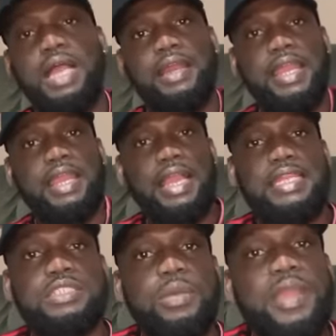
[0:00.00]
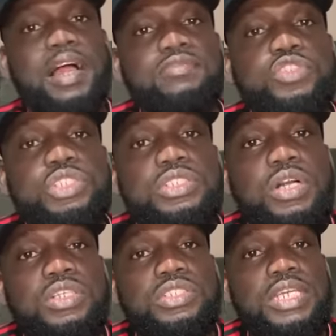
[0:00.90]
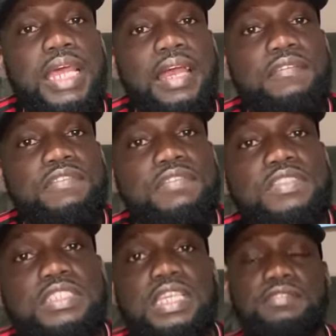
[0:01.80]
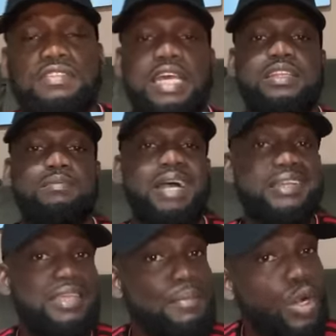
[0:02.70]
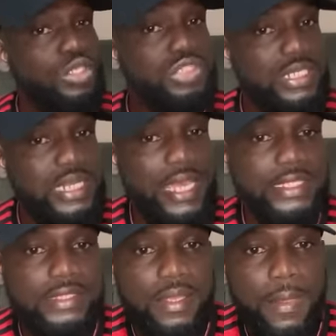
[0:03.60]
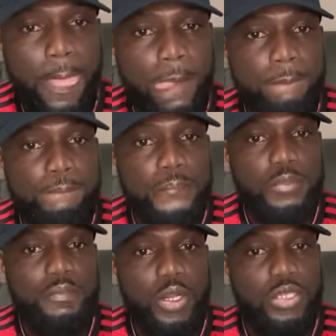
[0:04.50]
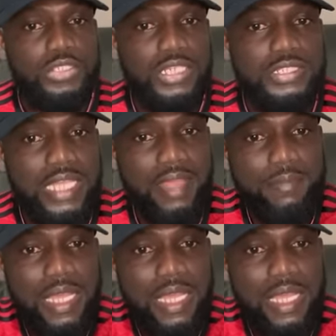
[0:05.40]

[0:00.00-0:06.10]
All right, guys, so we have 357. That's not bad. Give me 100 likes. Give me 100 likes.